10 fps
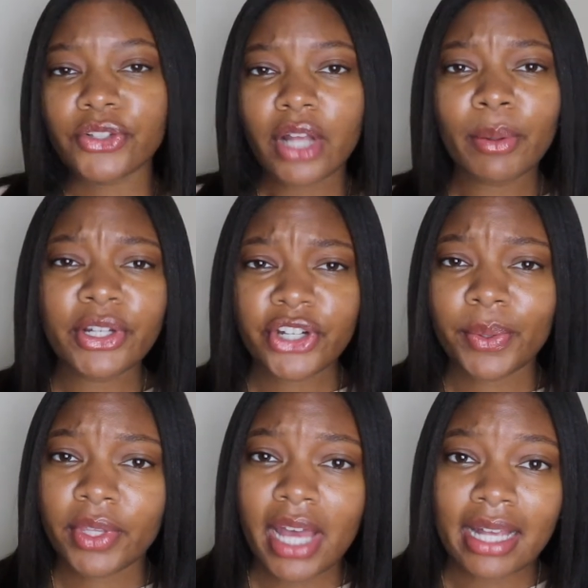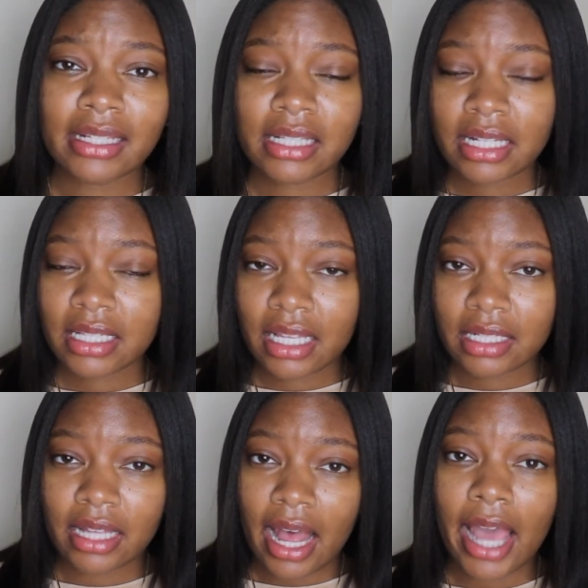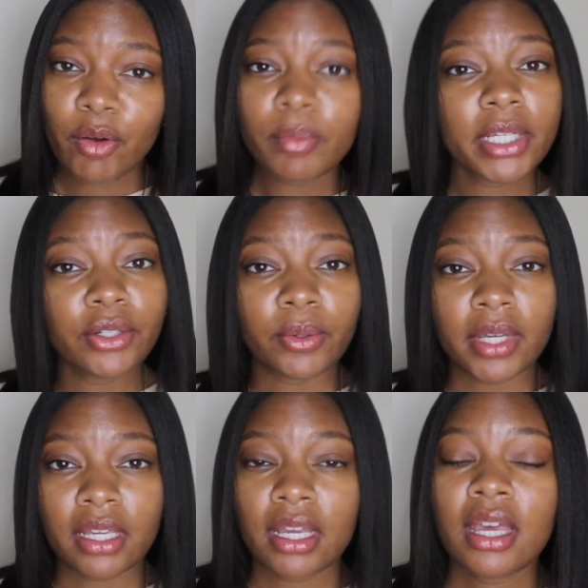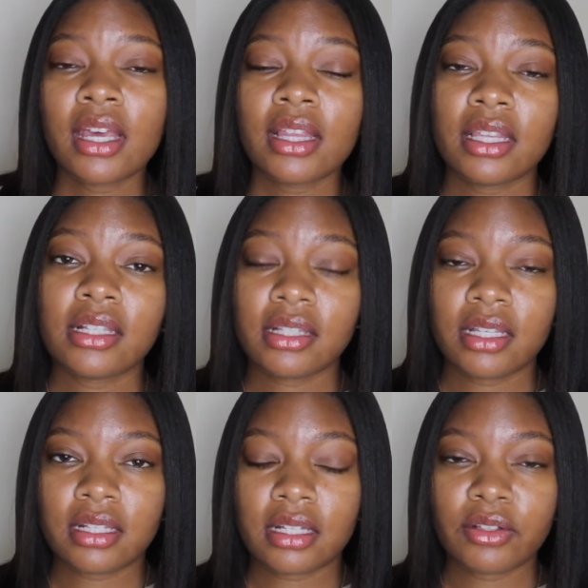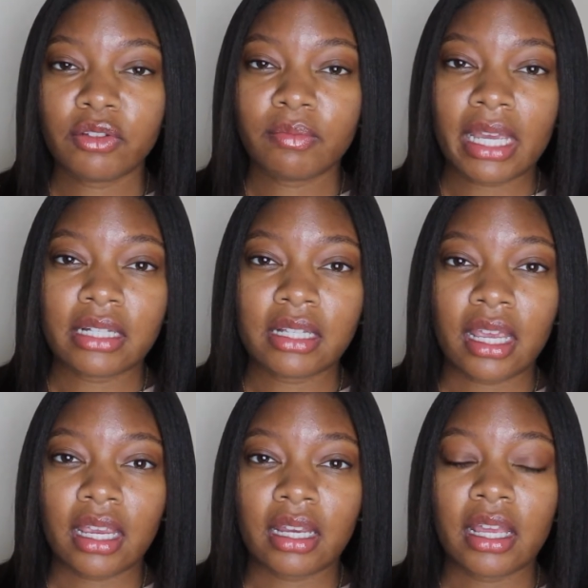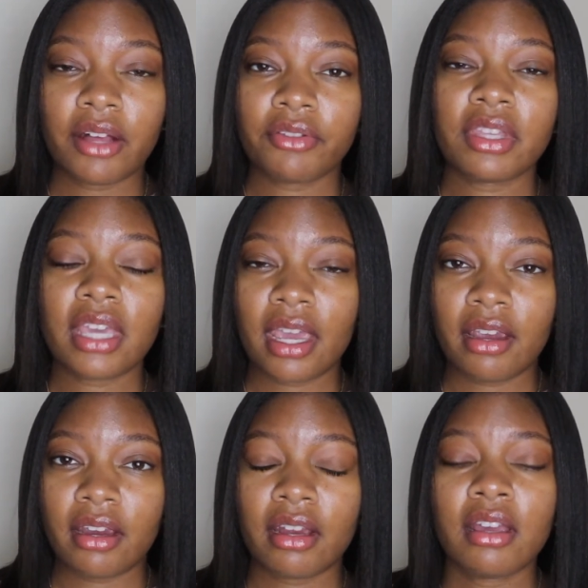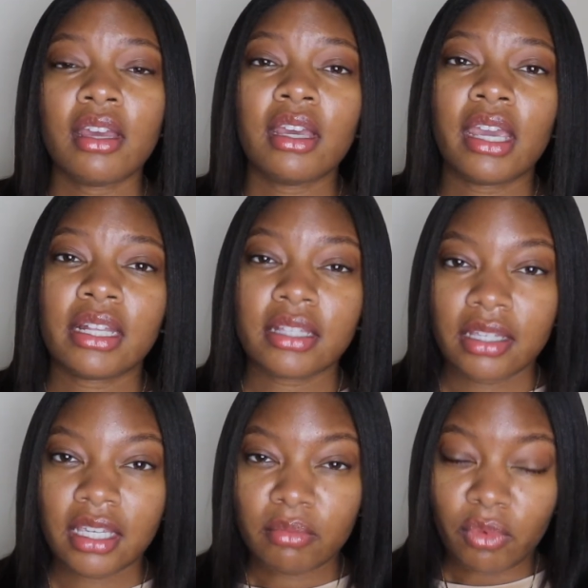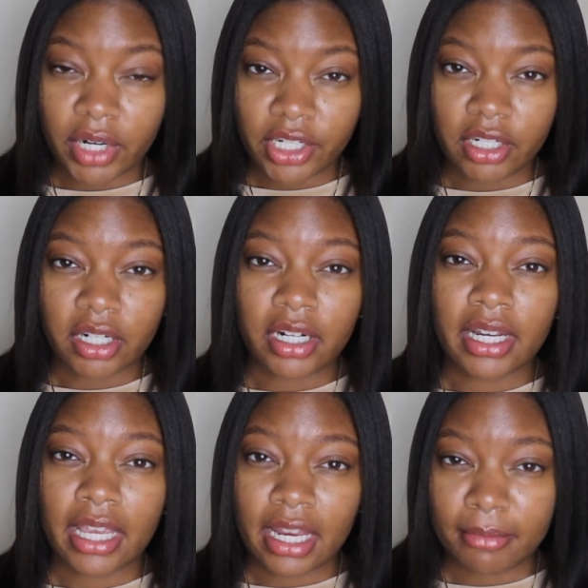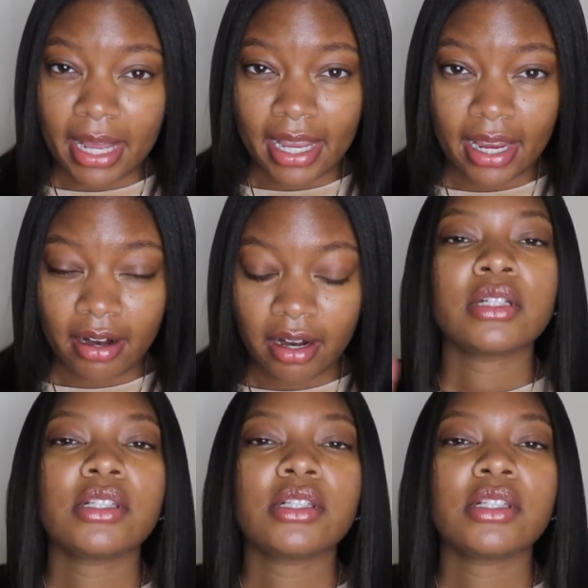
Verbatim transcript: So I want to share with you guys six things that I will be doing this season to maintain healthy hair and to keep moisture in my hair.